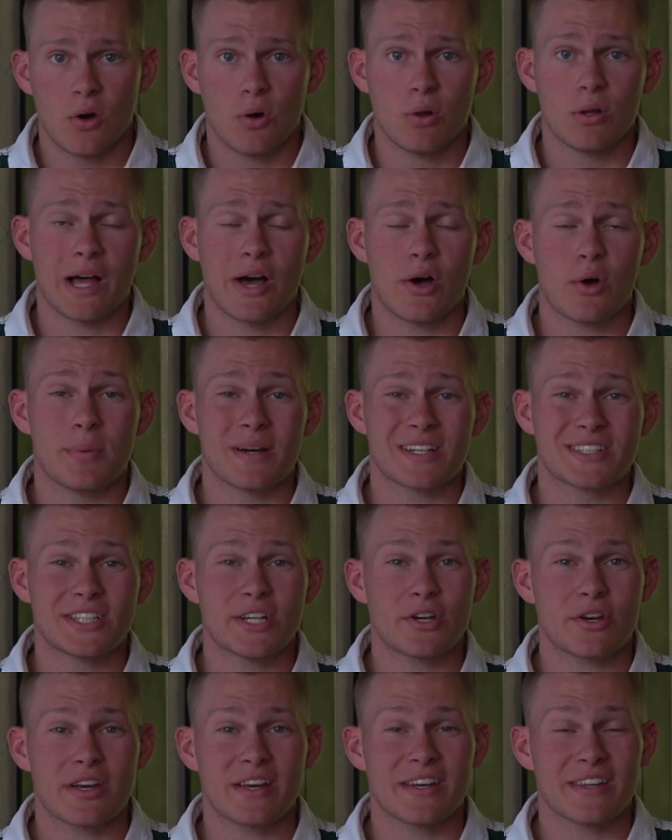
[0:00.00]
all our
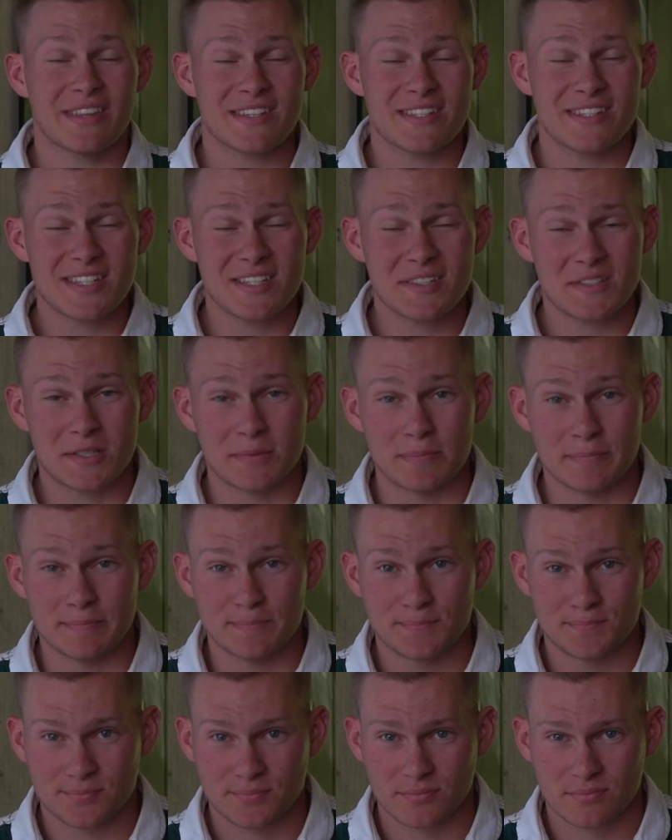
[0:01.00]
bacteria in the system.
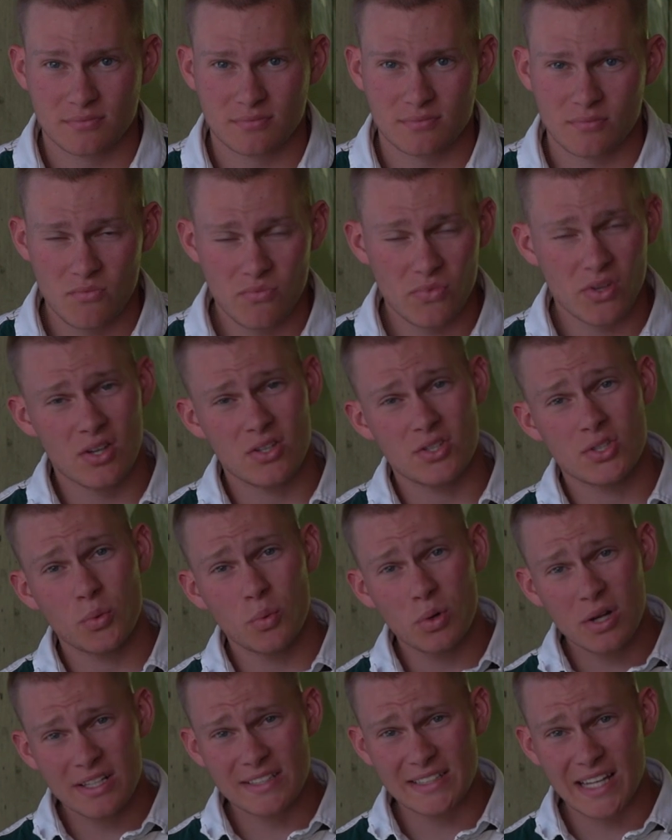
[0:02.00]
So
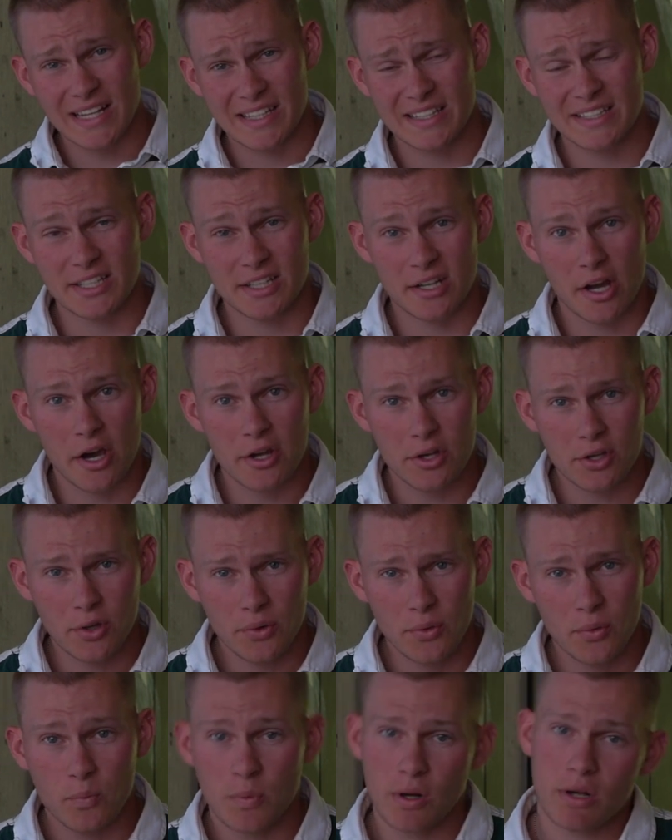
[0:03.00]
what exactly did I
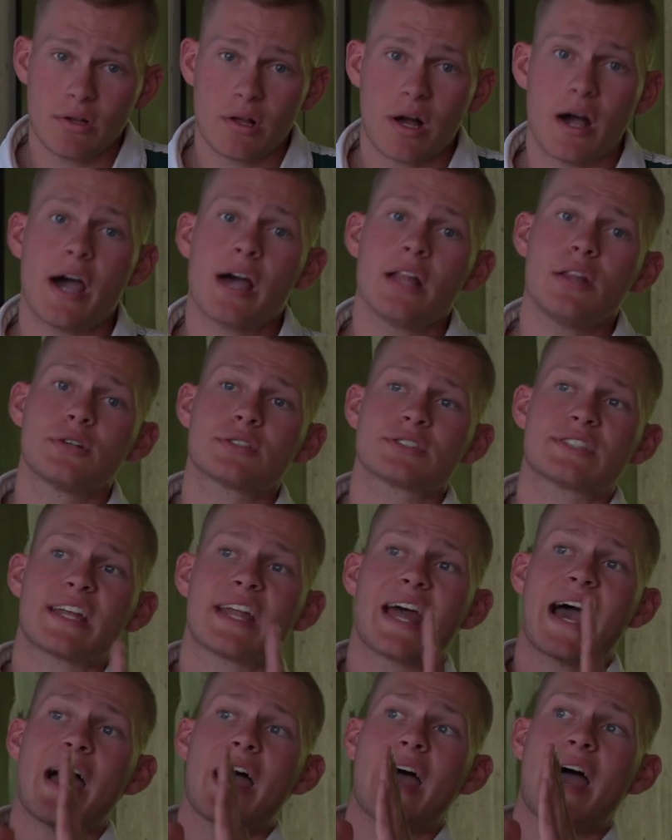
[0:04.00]
do? Well, I looked
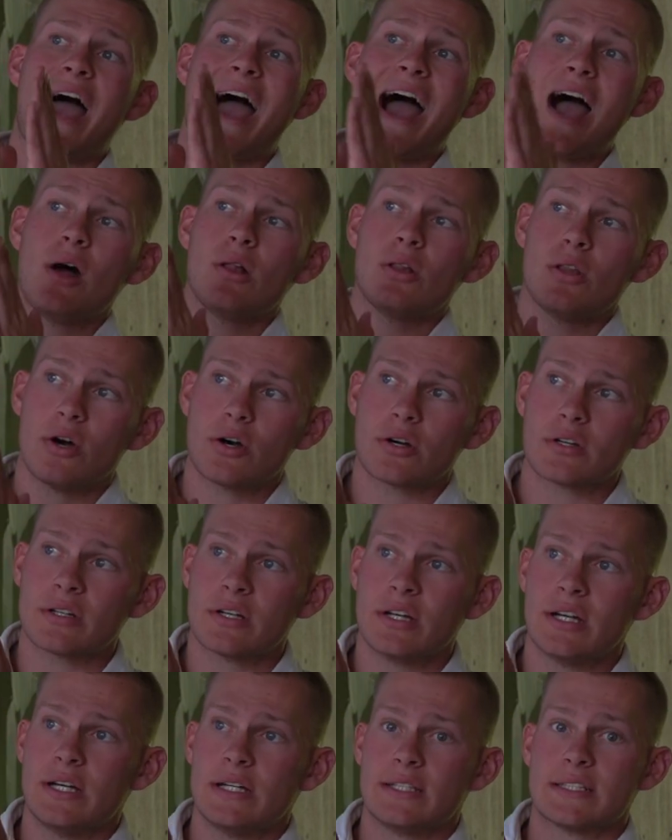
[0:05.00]
at how
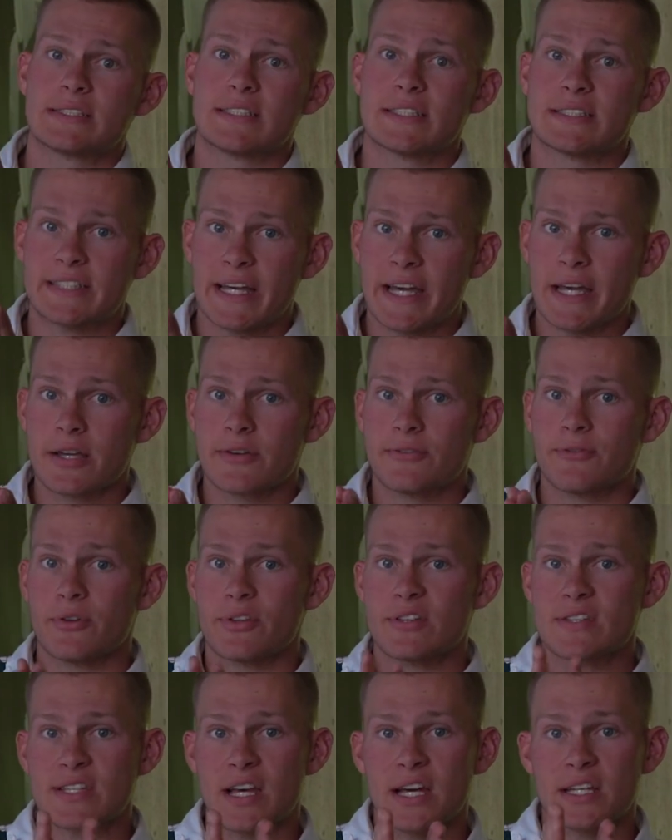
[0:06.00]
long does it take for this